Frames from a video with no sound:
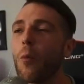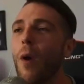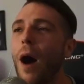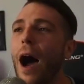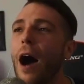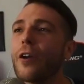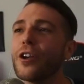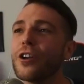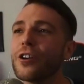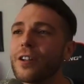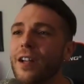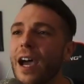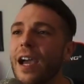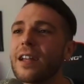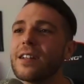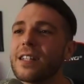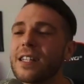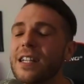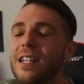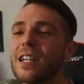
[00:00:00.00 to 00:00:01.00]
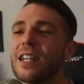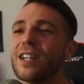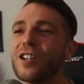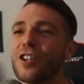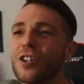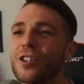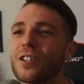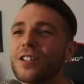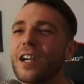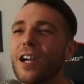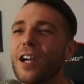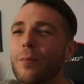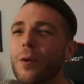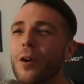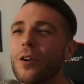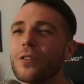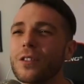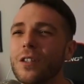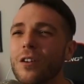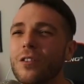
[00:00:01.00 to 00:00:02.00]
you're 19 and you're Terry
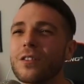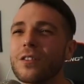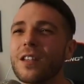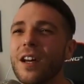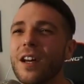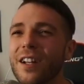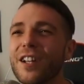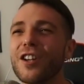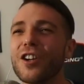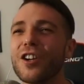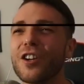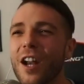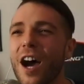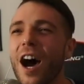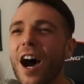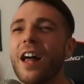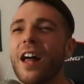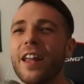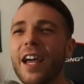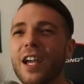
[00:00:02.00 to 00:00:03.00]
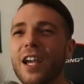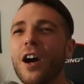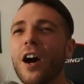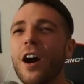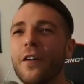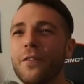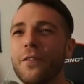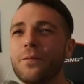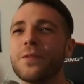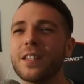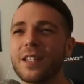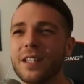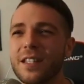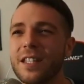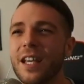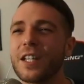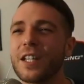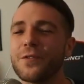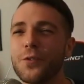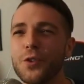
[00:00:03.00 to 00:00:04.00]
Bozzio's son and you're not like a
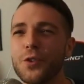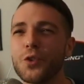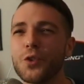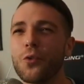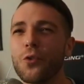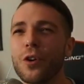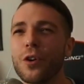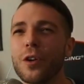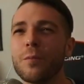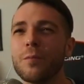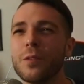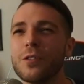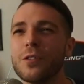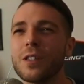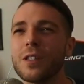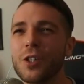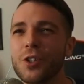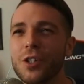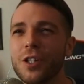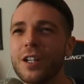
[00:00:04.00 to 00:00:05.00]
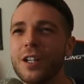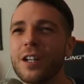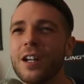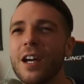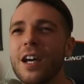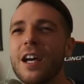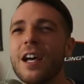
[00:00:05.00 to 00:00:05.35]
successful touring musician.